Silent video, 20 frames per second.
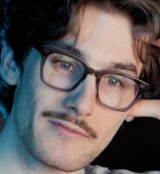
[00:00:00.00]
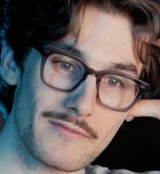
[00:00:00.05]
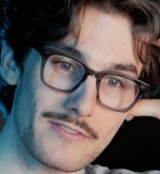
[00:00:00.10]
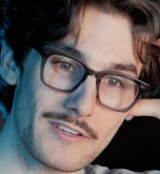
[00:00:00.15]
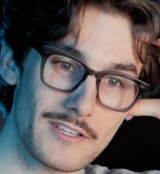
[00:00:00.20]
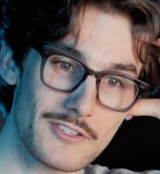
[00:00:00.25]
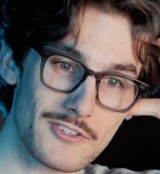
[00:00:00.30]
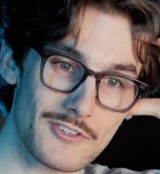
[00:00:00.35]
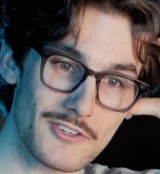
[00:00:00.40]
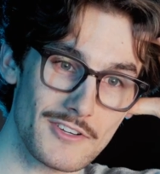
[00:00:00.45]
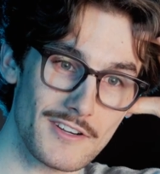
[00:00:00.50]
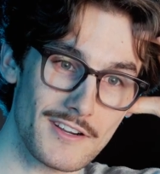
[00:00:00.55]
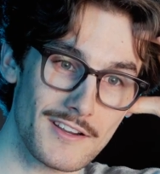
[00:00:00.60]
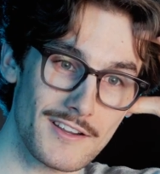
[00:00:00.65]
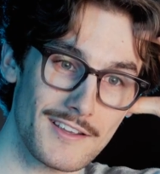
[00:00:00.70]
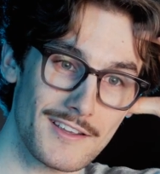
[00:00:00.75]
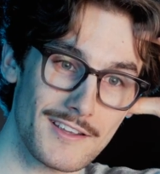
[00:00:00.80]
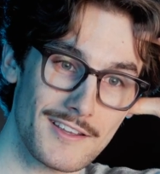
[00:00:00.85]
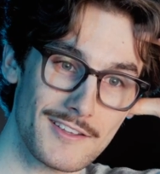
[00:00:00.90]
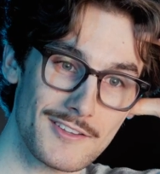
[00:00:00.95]
feature,
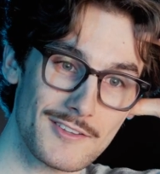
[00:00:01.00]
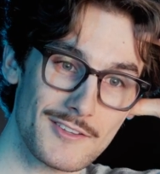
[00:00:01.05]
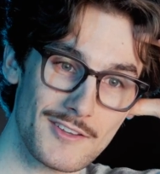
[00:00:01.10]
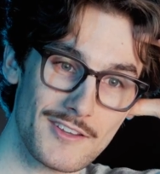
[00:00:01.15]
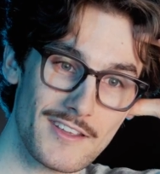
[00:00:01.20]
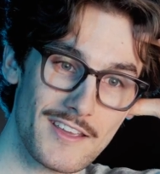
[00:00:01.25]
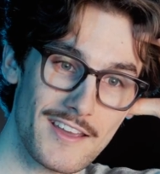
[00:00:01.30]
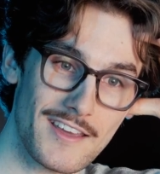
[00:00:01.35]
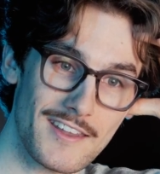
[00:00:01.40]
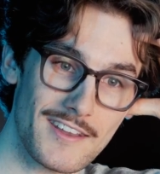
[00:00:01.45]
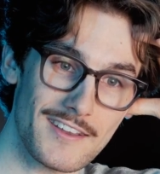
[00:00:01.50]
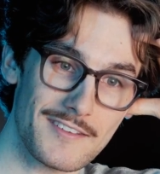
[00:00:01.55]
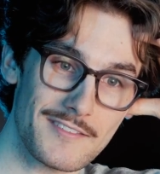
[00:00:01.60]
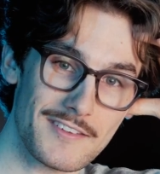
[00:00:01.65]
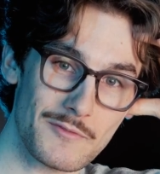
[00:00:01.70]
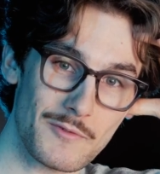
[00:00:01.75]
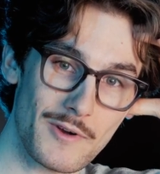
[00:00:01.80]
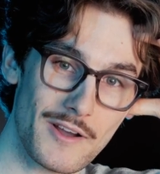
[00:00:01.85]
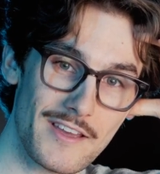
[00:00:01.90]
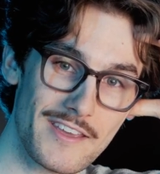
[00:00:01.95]

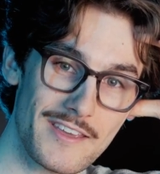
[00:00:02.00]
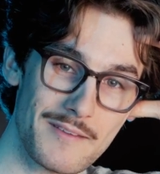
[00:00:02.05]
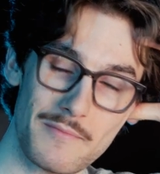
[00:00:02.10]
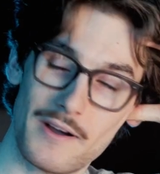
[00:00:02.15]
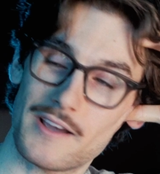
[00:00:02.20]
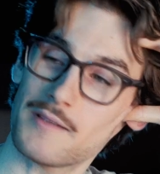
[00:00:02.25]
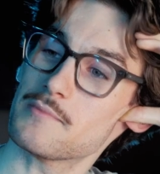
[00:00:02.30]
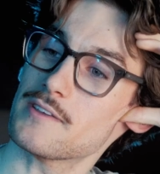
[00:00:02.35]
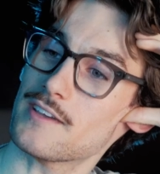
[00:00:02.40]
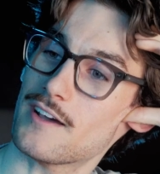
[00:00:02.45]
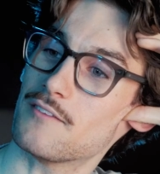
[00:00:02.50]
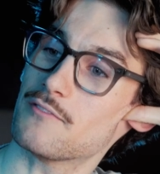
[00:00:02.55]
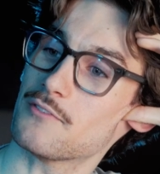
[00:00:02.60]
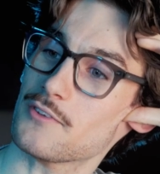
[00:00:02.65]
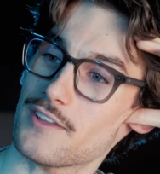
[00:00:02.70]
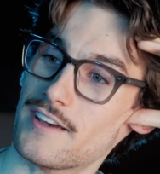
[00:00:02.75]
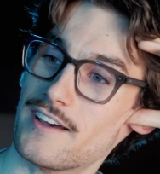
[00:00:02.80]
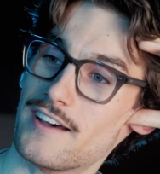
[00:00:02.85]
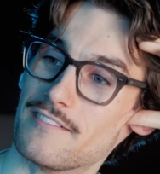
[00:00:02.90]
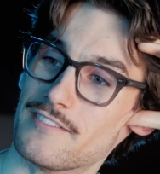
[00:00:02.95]
and it might be
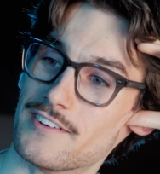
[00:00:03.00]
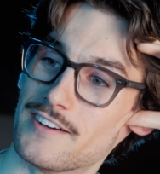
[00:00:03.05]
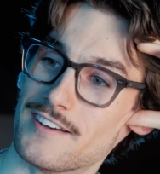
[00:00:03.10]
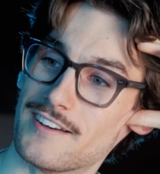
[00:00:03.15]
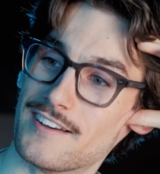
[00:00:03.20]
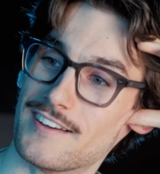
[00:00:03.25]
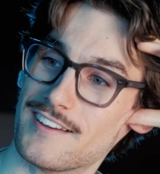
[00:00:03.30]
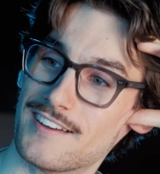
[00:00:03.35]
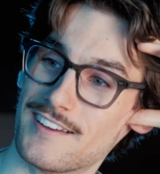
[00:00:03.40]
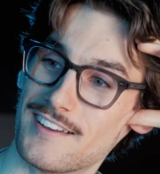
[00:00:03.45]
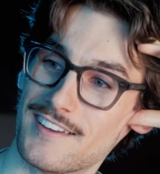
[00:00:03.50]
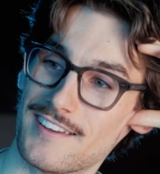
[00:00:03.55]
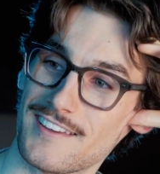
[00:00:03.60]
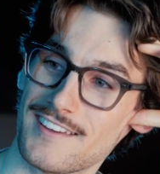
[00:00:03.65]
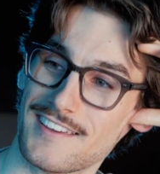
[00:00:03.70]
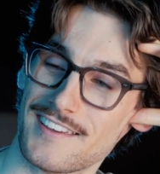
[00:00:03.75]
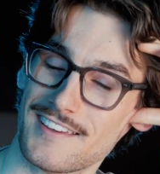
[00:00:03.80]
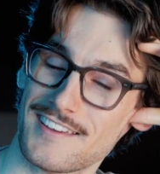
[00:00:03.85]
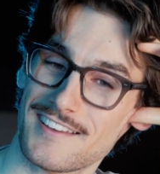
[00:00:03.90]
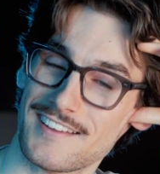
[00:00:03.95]
helpful to have a...
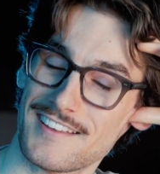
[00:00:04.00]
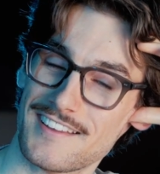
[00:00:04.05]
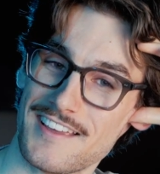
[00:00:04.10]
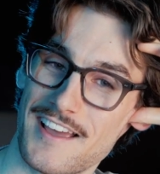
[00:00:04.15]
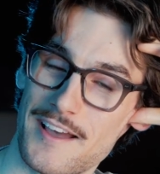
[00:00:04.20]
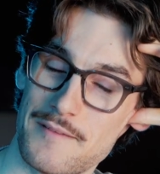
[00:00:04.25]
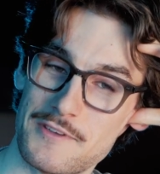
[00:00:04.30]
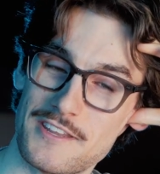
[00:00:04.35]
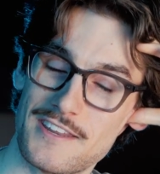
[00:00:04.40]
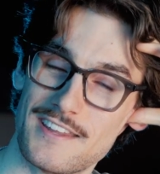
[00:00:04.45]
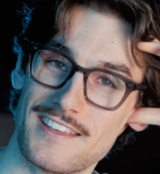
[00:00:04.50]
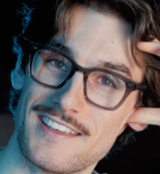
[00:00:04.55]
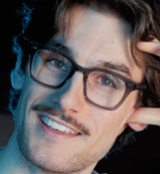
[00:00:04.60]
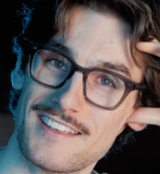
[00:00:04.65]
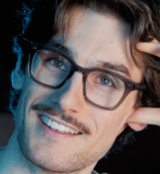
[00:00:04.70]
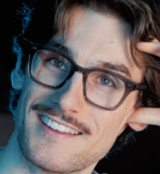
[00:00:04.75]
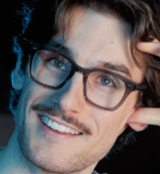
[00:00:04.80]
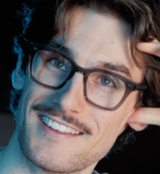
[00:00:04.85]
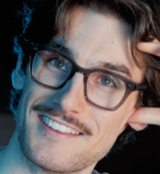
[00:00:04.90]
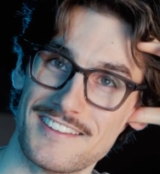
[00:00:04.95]
I mean, it,
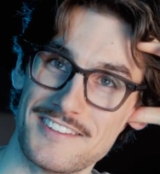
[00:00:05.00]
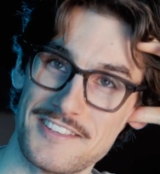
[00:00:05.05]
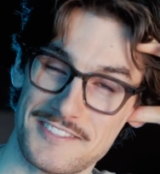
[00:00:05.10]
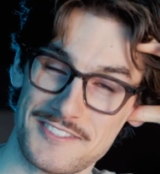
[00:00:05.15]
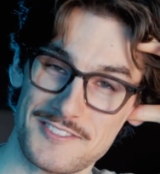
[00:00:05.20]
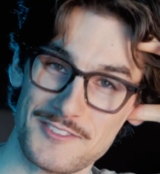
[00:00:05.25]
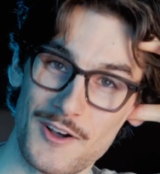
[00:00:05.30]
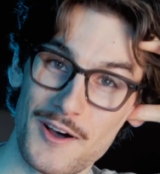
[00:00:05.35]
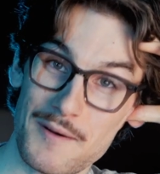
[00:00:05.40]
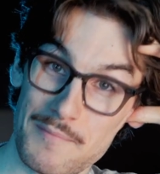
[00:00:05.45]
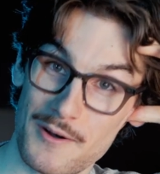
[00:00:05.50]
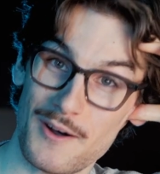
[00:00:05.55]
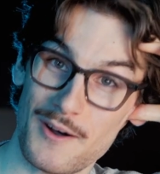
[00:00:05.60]
it's not